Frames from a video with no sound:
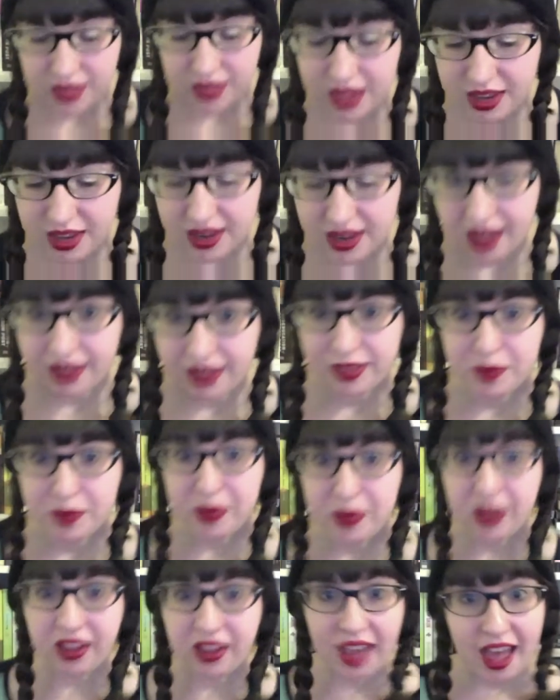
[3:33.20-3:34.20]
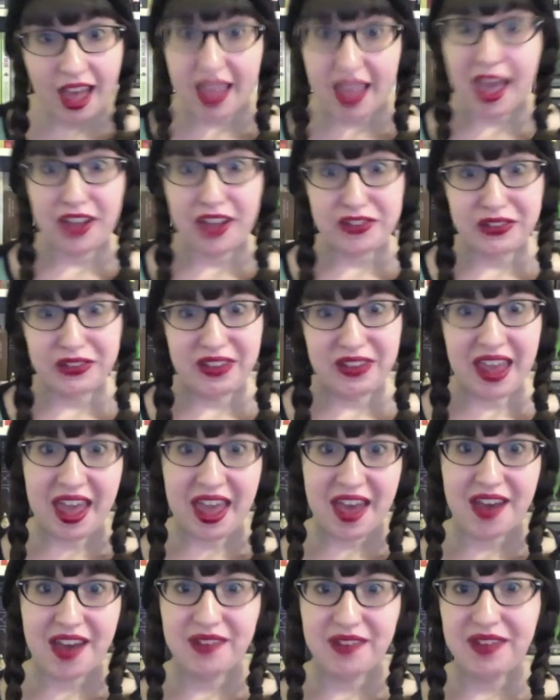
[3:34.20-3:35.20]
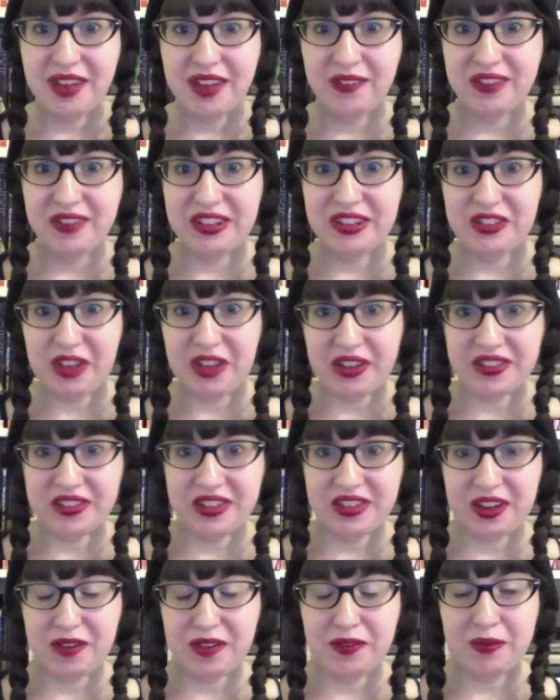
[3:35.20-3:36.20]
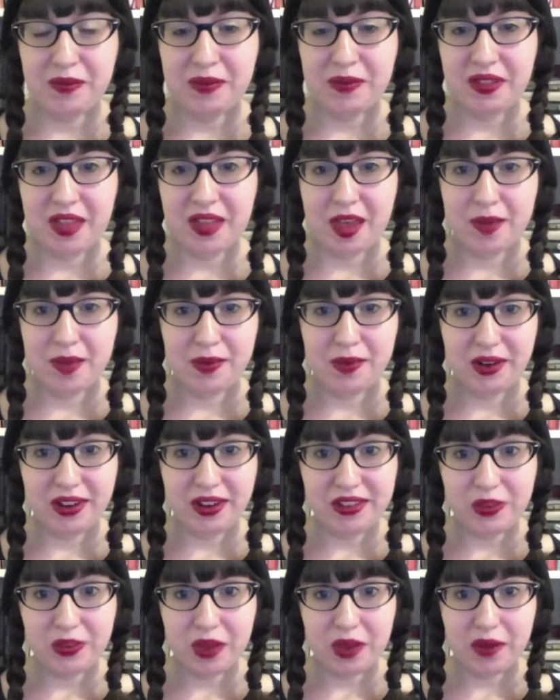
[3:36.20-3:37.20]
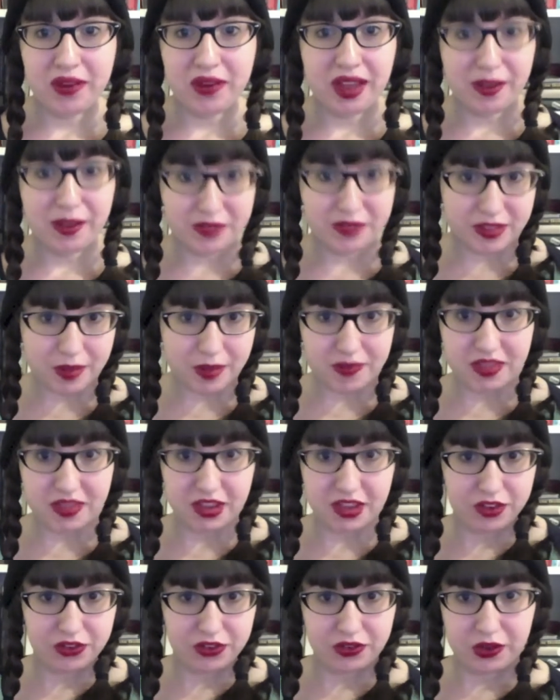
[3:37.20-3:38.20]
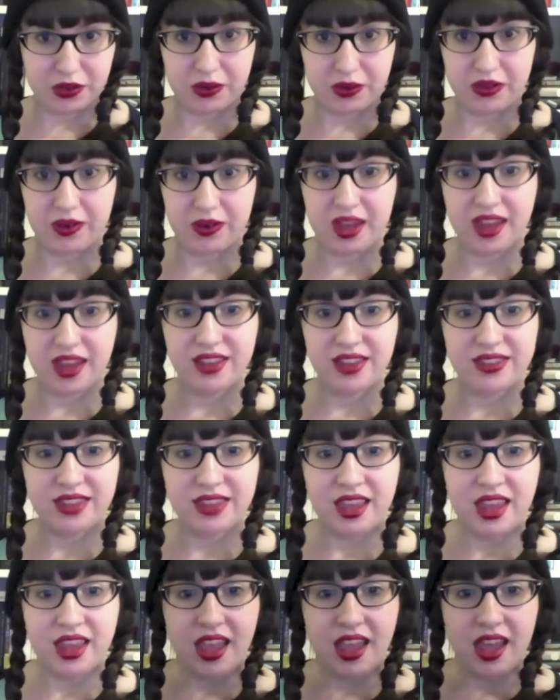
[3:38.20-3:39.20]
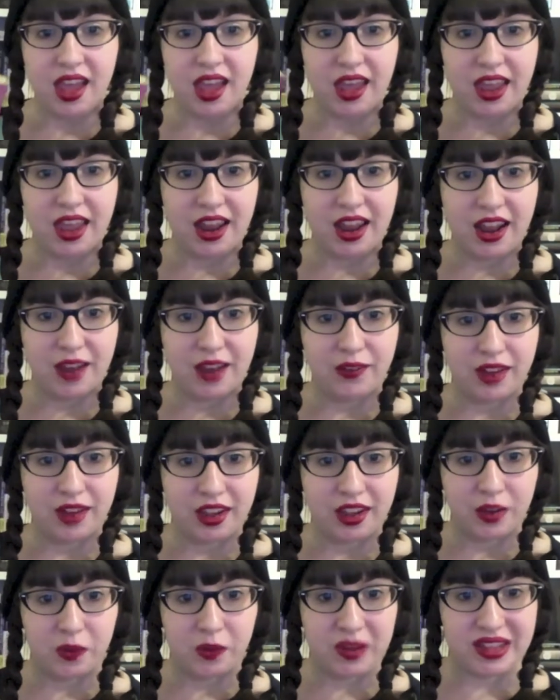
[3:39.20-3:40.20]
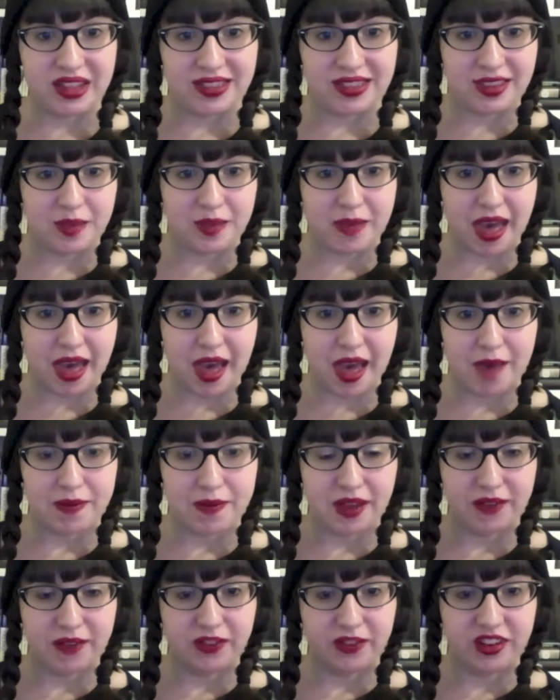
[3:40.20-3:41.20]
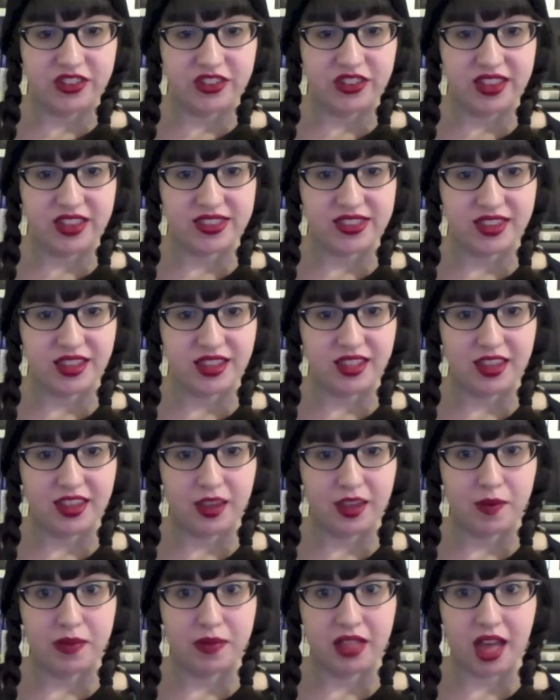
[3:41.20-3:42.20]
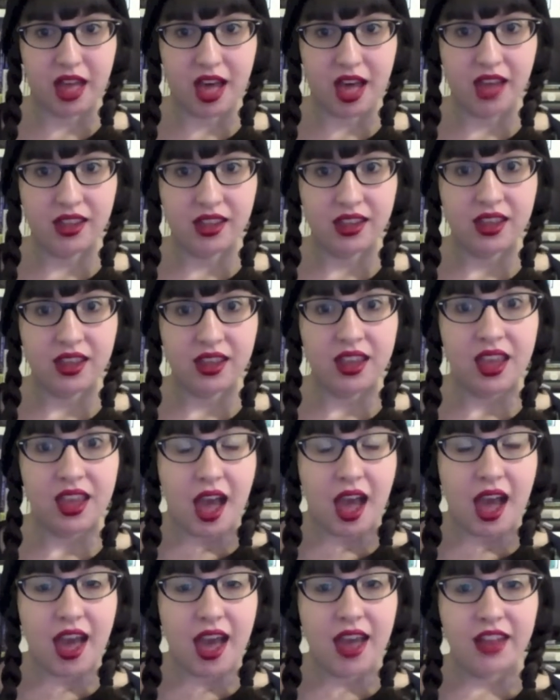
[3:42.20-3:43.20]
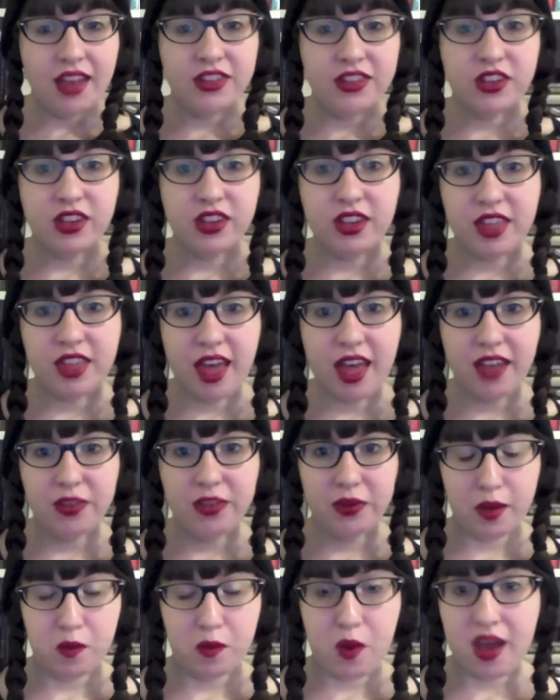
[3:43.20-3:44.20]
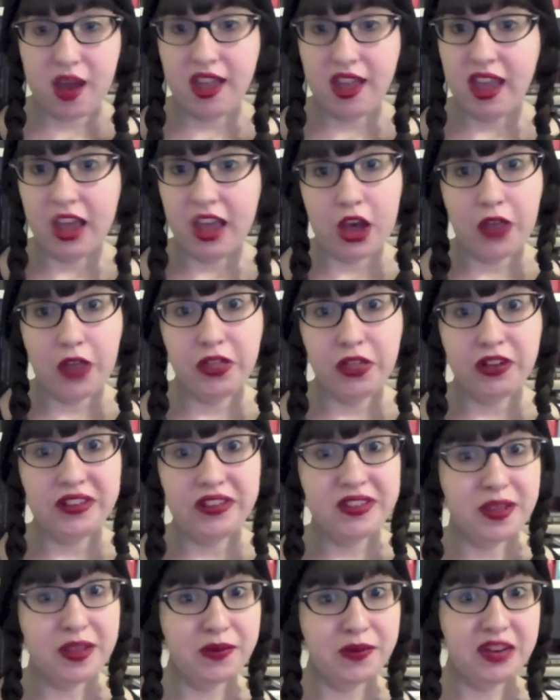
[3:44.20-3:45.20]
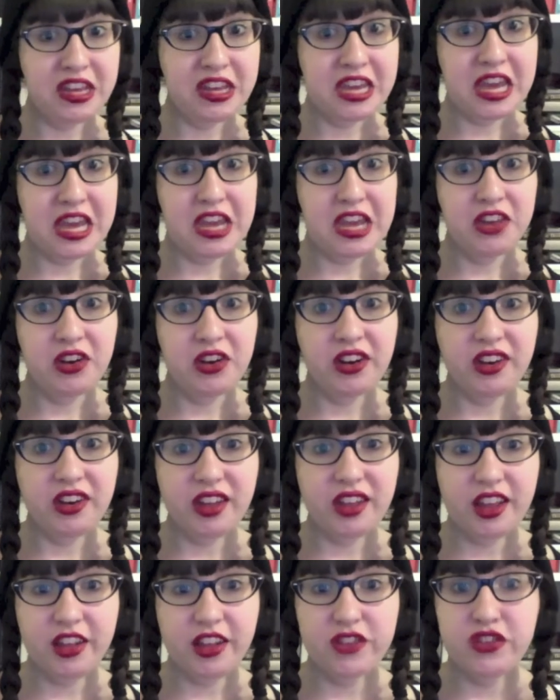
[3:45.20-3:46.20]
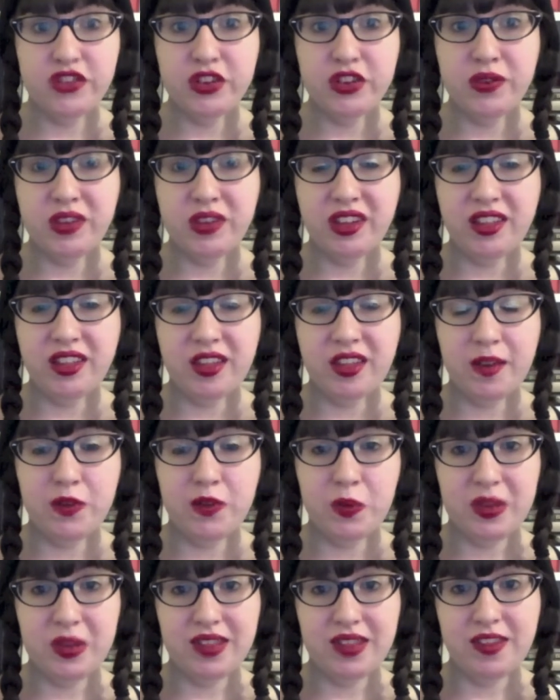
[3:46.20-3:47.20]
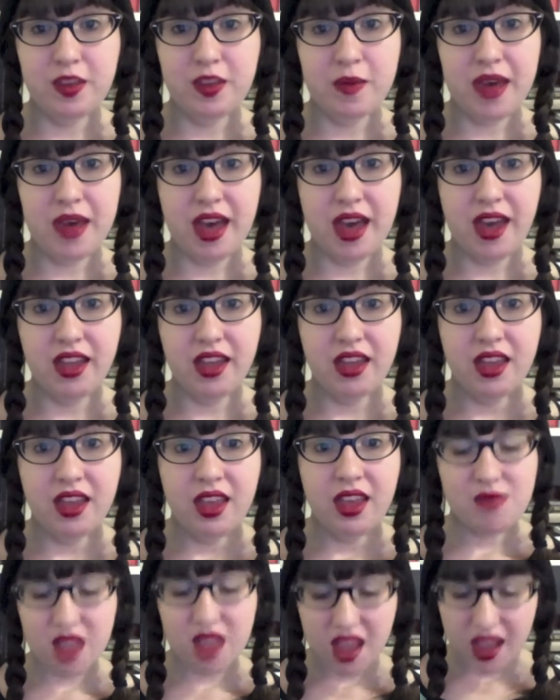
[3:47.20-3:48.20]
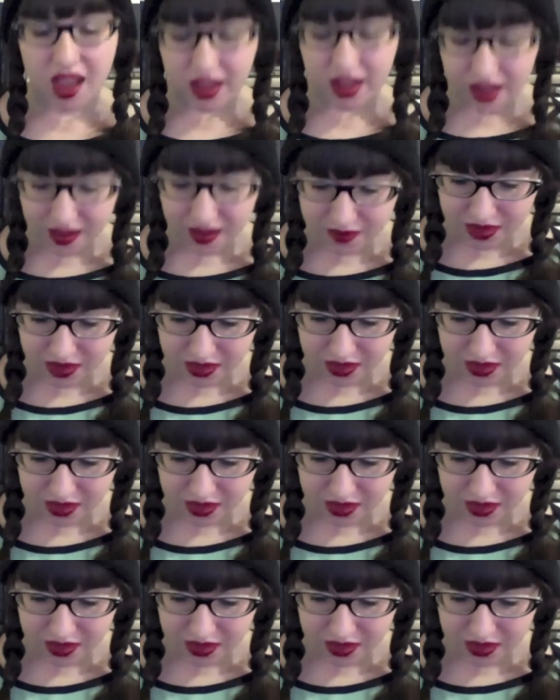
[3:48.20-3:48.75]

next book I rechecked it out from the library so I would have something to show you guys. And I read Weetzie Bat by Francesca Leah Block. I took a class with YA author Stephanie Keenard, and she really loves Weetzie Bat. I gave this